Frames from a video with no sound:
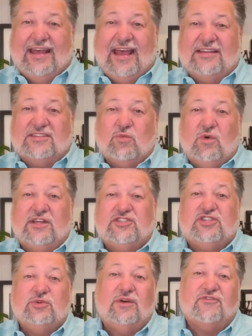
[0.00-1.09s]
as it was
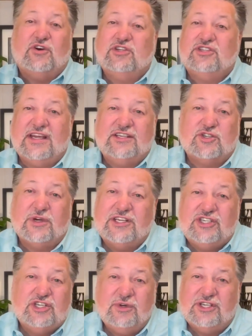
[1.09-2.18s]
to a first century
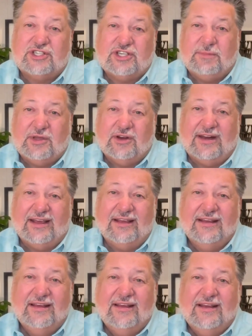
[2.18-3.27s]
Jewish community.
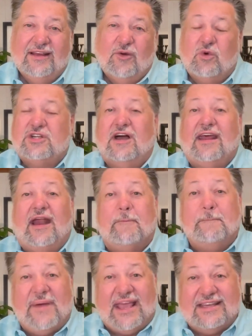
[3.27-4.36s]
We're talking a
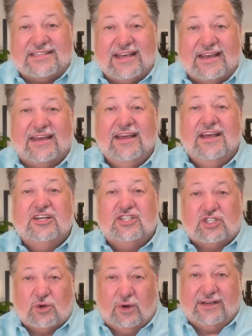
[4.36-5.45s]
basic
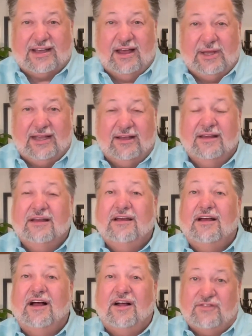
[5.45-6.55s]
shortcoming
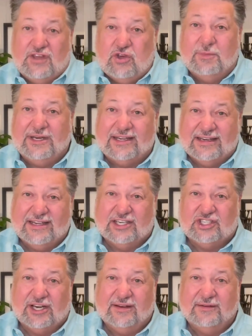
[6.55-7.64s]
of the human
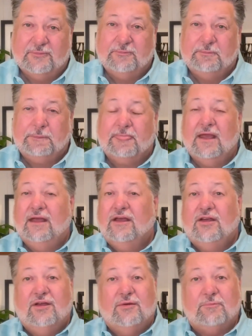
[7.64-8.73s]
condition.
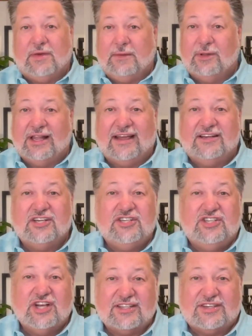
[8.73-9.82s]
People like to
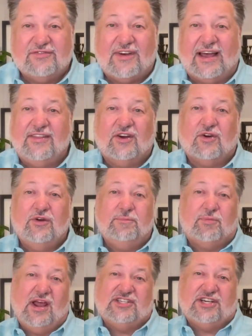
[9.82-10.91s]
justify their own
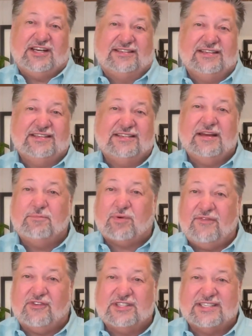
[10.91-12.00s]
prejudices and
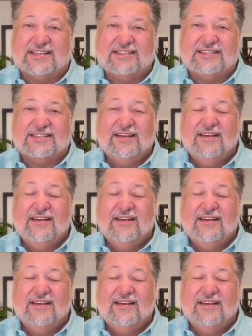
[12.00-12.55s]
preferences